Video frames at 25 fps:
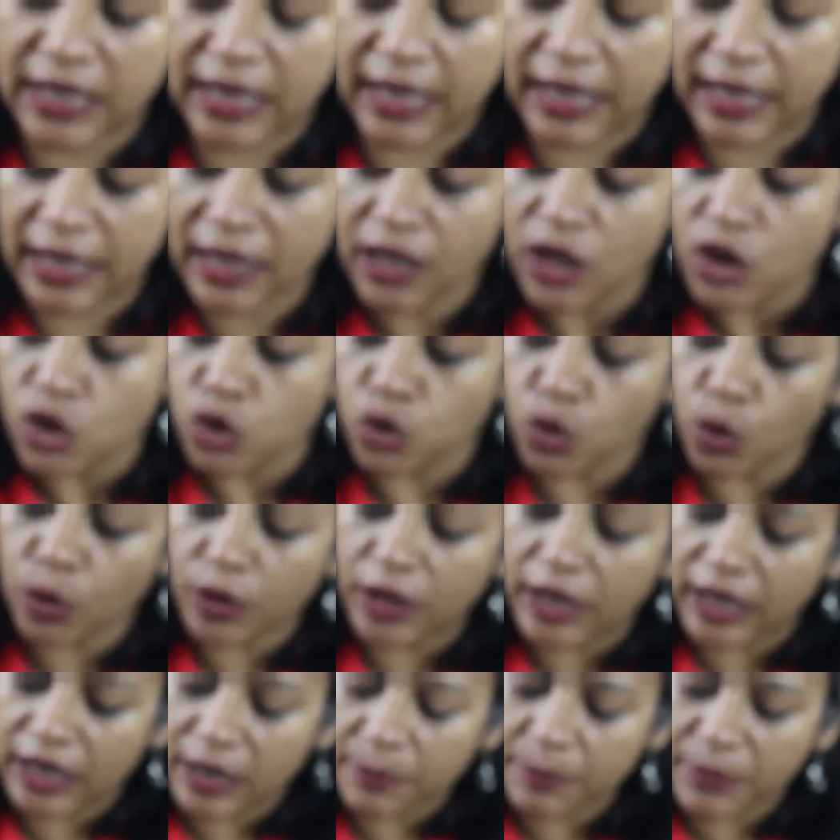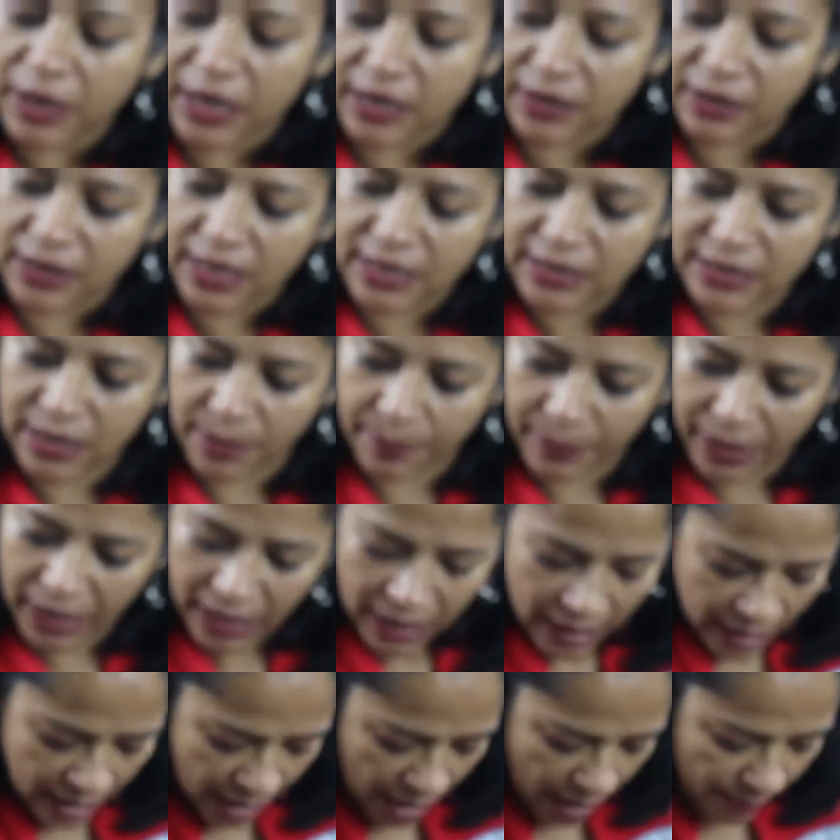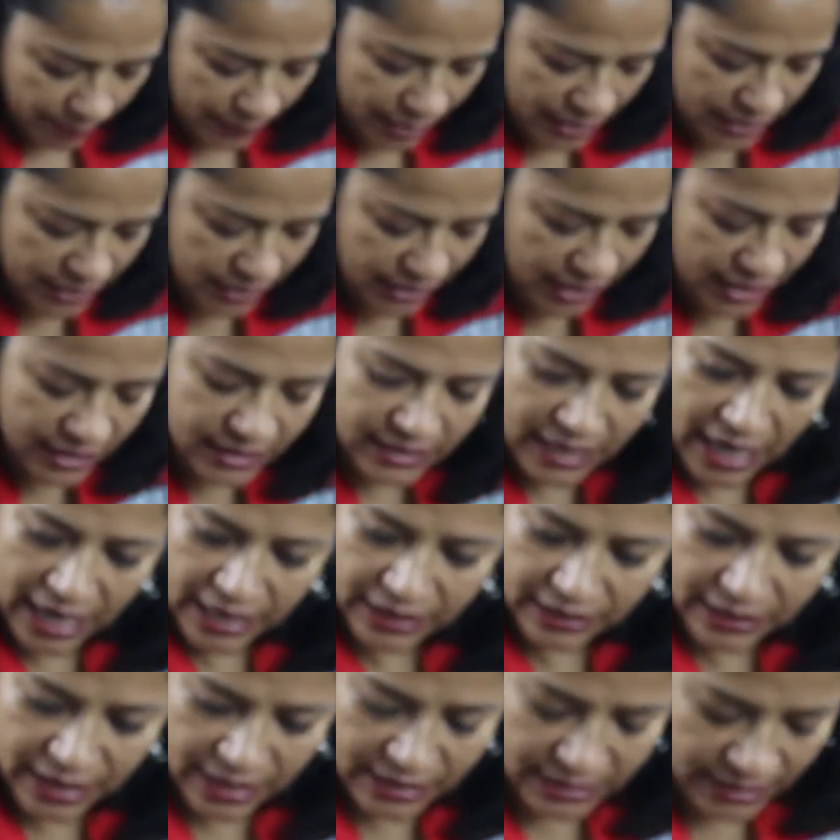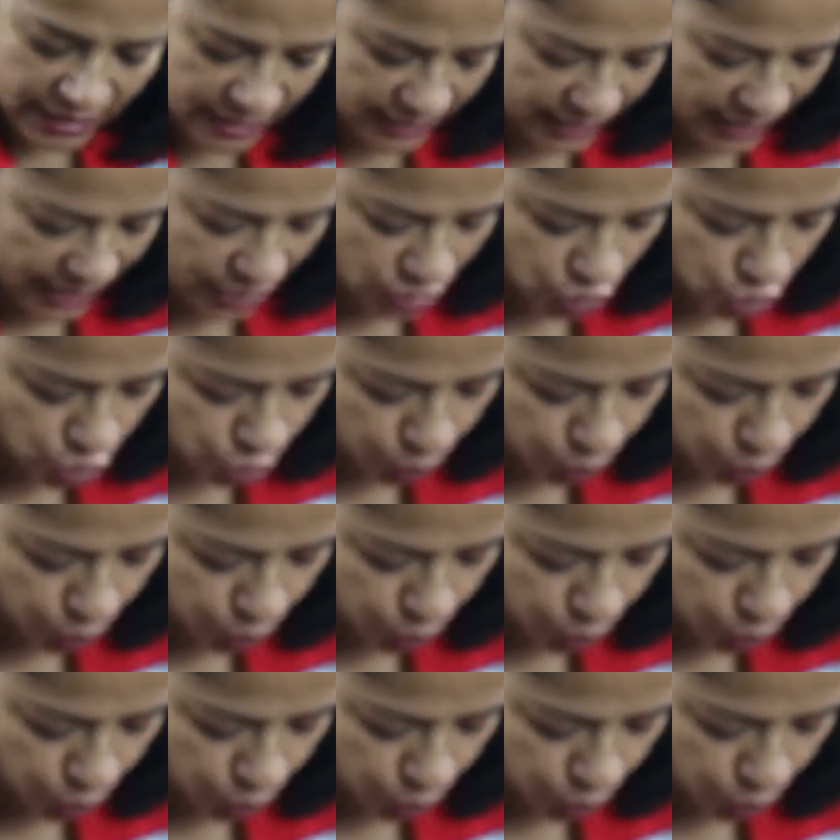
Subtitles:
So, children, like this, we have a